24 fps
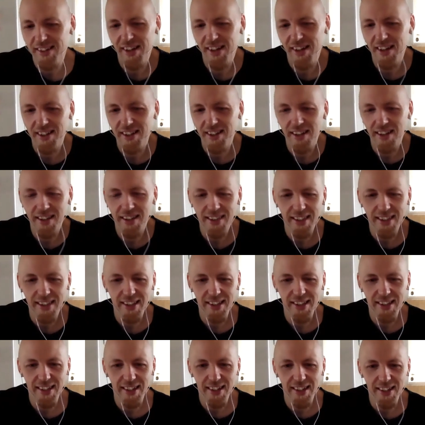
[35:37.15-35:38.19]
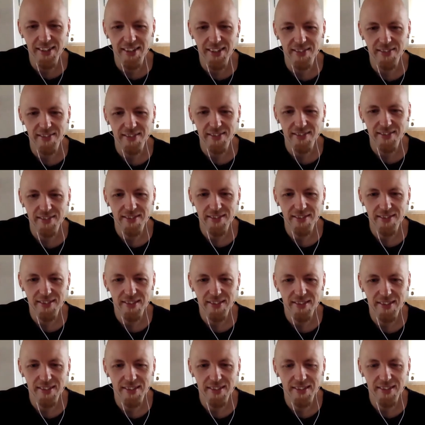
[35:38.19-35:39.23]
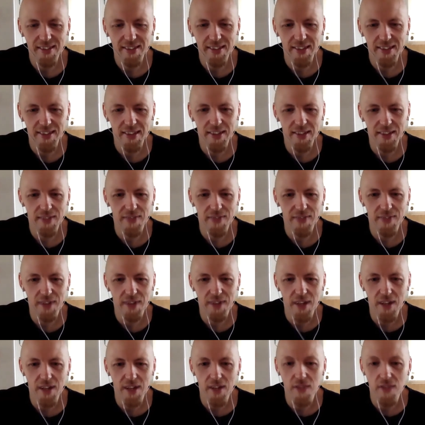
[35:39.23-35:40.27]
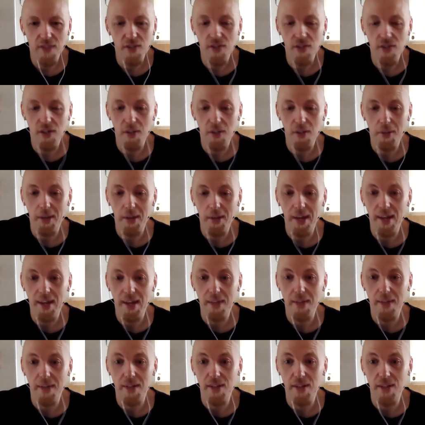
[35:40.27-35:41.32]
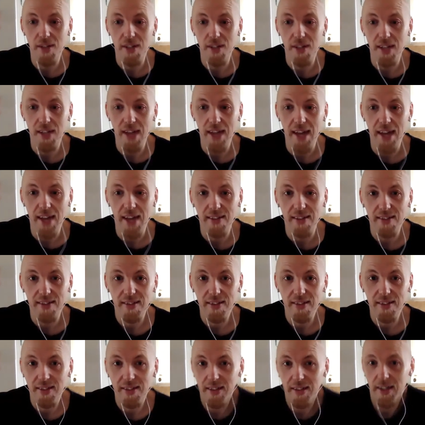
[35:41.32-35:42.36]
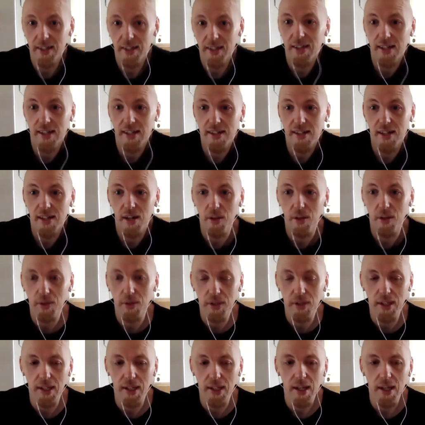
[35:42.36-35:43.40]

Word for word: I, I think you know you've uh, you've just got to play as much as you can. You know that's the whole thing